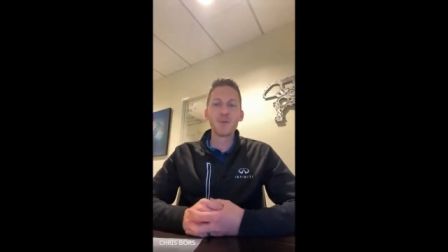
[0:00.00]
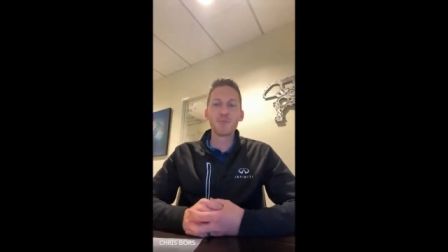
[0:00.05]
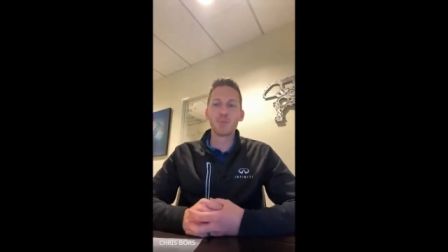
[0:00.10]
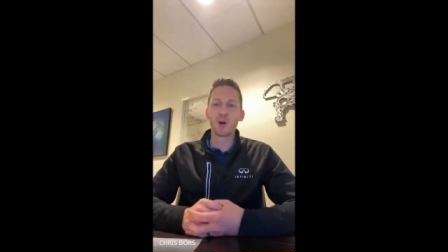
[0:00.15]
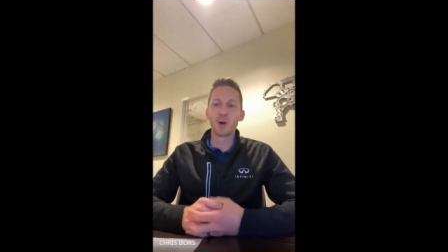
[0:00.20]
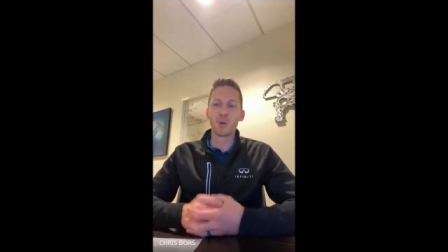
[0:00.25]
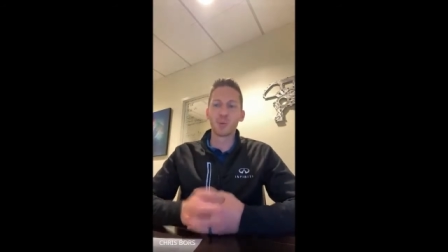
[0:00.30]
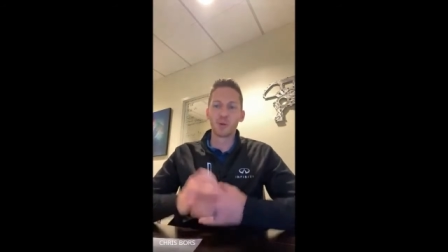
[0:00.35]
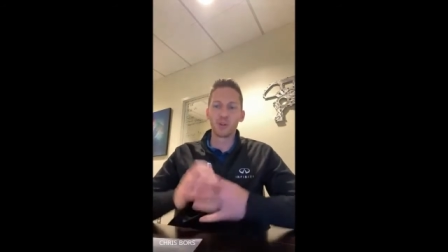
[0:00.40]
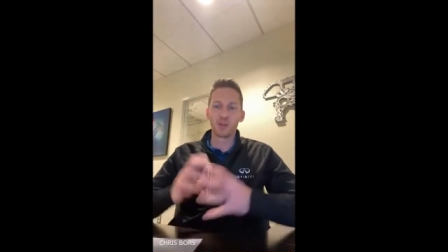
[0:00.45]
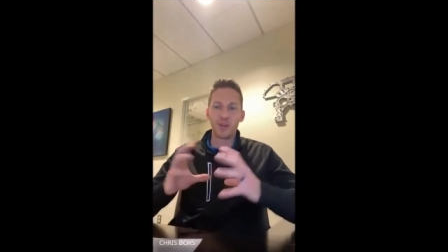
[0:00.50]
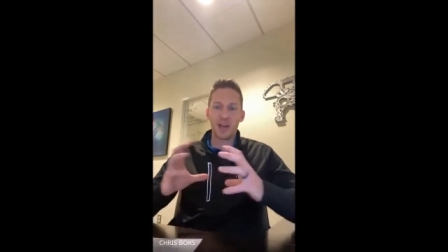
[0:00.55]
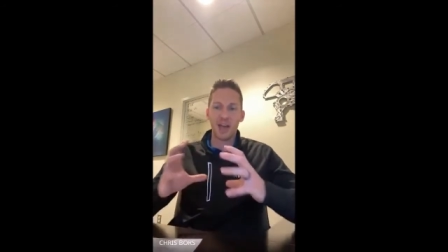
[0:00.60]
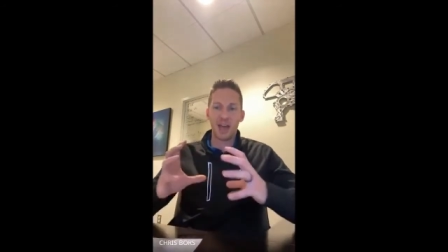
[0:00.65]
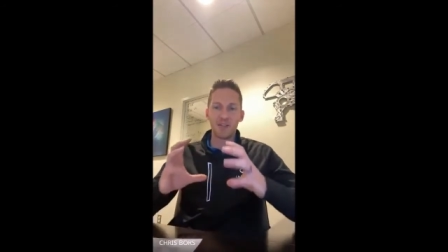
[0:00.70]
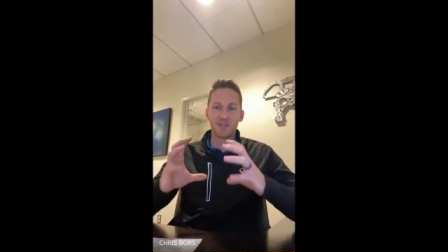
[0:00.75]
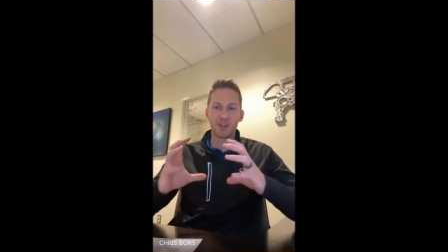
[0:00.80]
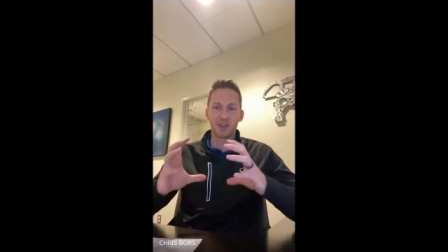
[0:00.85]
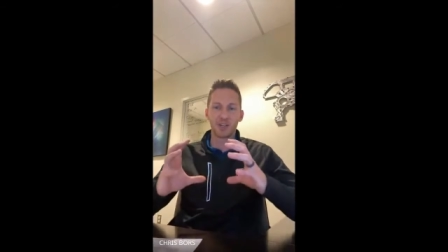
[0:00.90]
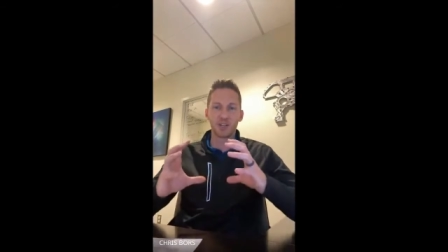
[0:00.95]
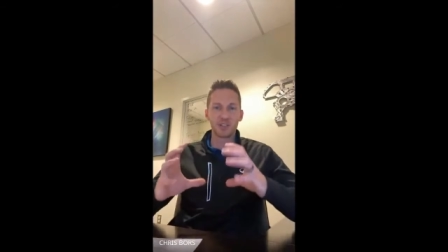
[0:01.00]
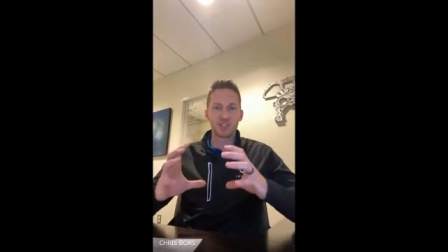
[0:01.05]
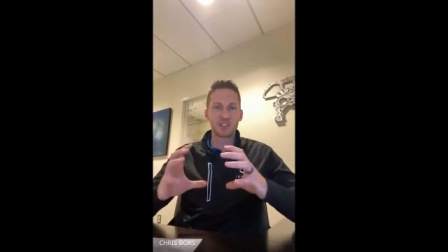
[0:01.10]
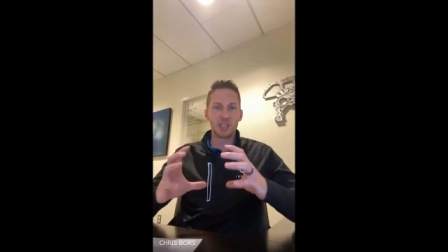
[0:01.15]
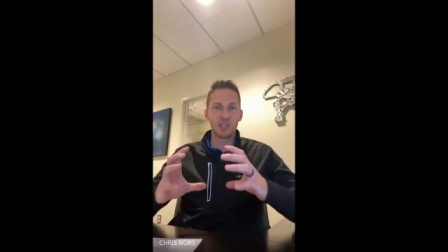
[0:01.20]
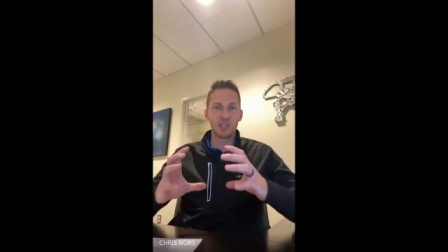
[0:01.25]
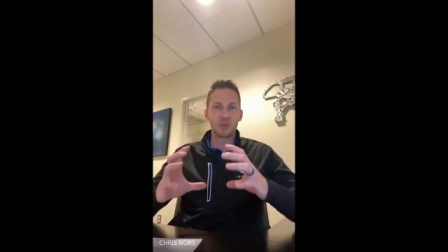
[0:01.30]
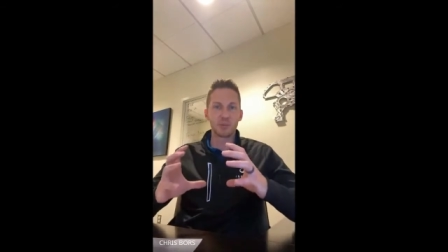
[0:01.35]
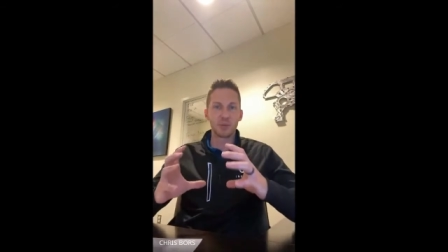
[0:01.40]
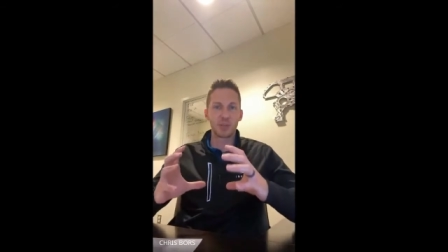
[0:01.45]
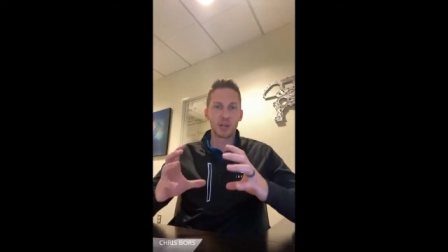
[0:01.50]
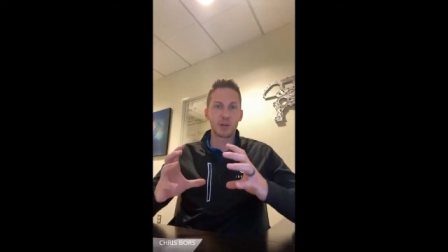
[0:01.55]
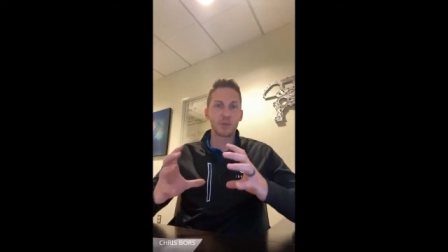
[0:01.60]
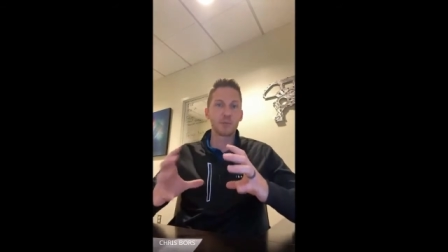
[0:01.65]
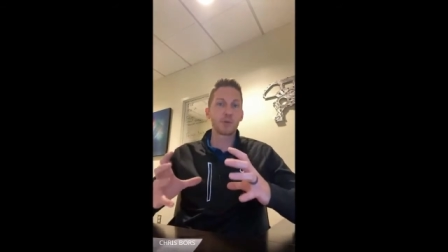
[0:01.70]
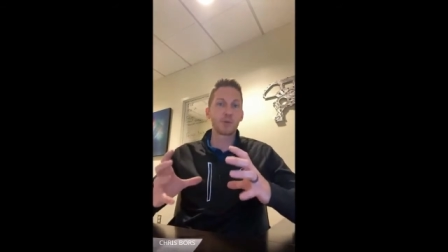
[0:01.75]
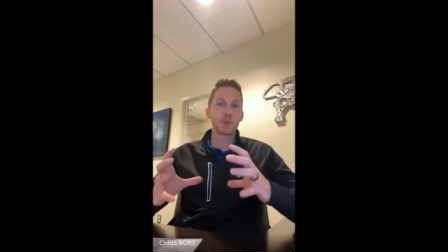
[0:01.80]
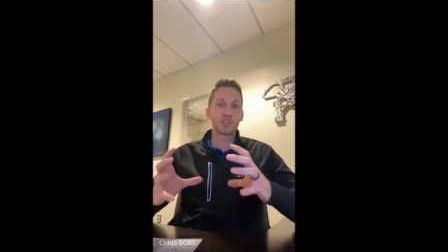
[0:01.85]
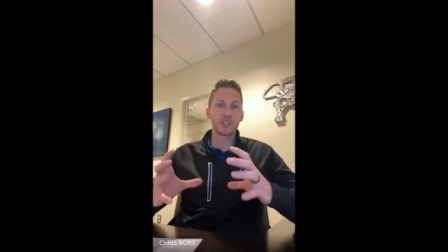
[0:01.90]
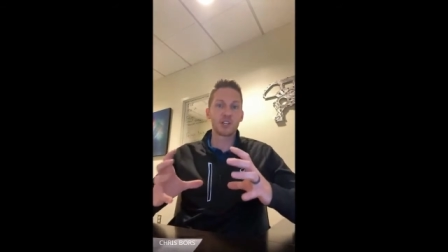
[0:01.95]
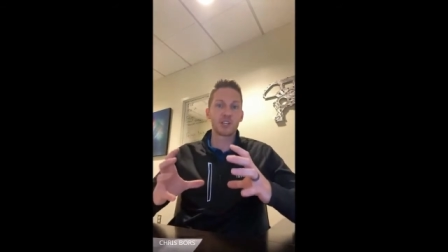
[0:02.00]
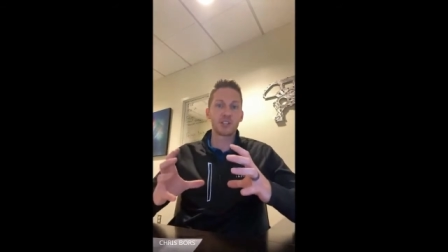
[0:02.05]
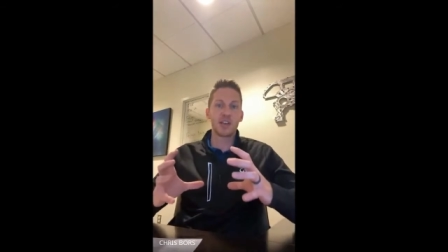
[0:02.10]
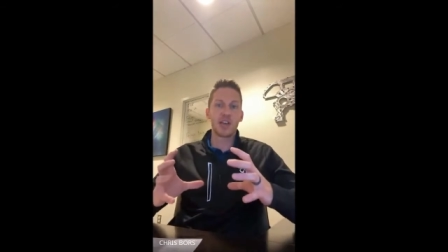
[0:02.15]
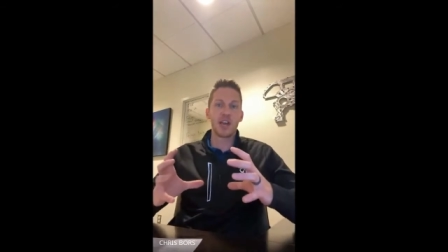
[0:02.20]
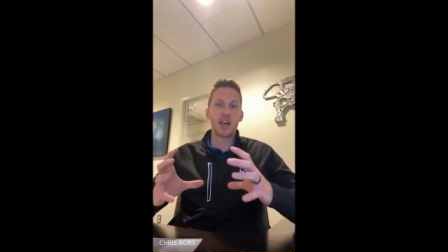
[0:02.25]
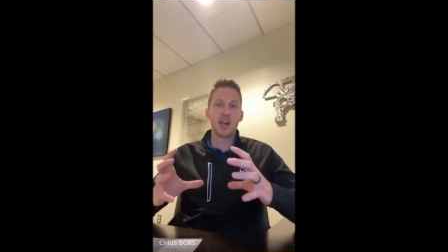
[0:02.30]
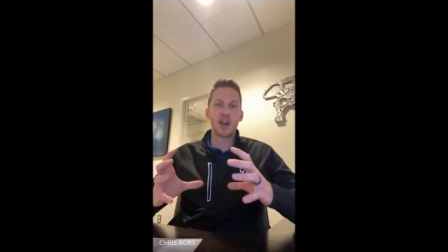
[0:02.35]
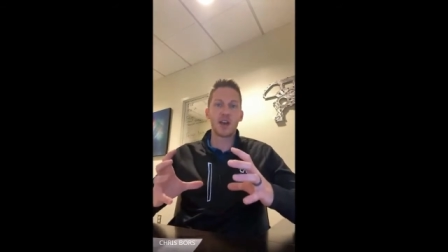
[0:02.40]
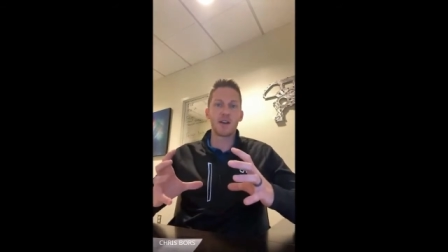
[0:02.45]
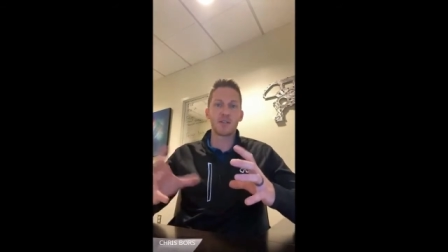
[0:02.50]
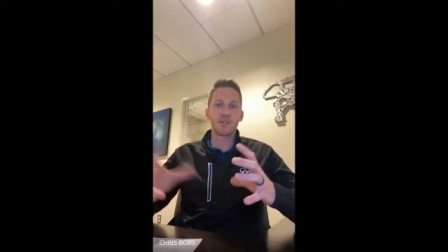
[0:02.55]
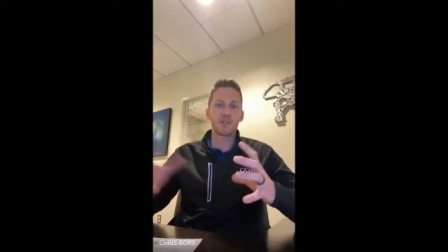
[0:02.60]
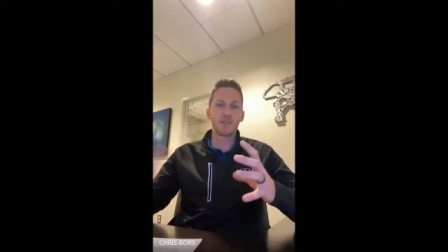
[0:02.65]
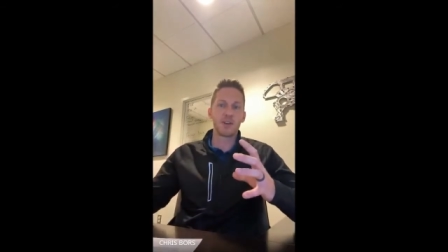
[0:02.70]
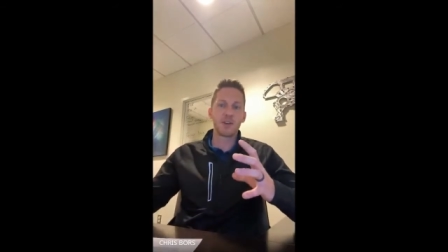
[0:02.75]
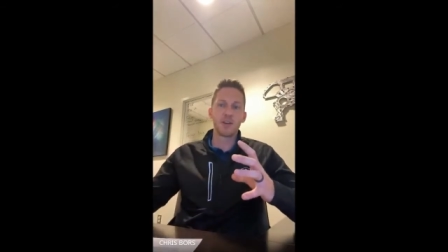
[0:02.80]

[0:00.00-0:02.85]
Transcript: But when you have a good team, like I'm fortunate to have,